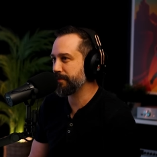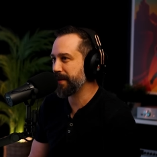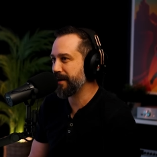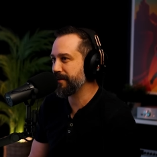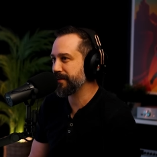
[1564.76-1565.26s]
that
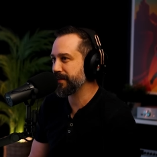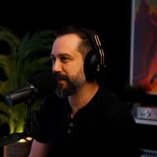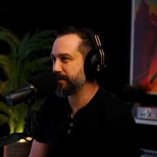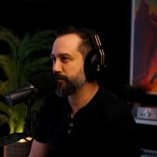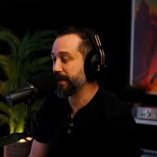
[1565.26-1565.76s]

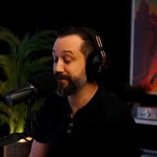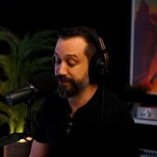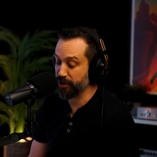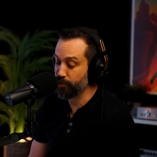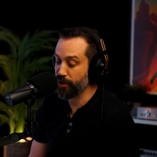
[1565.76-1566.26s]
apparently went
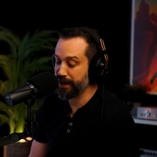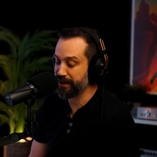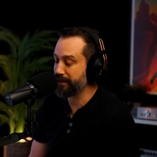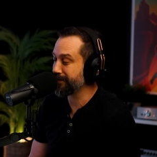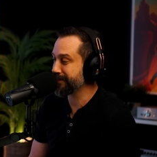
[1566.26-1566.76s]
for quite
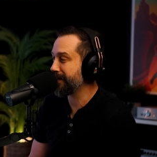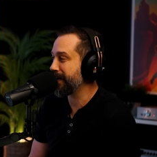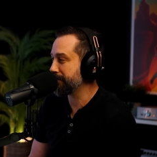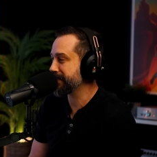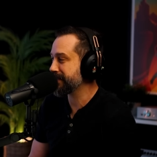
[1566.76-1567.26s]
a long
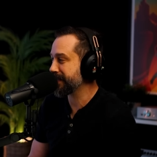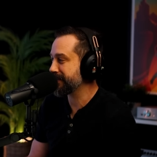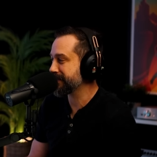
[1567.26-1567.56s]
time. Let's take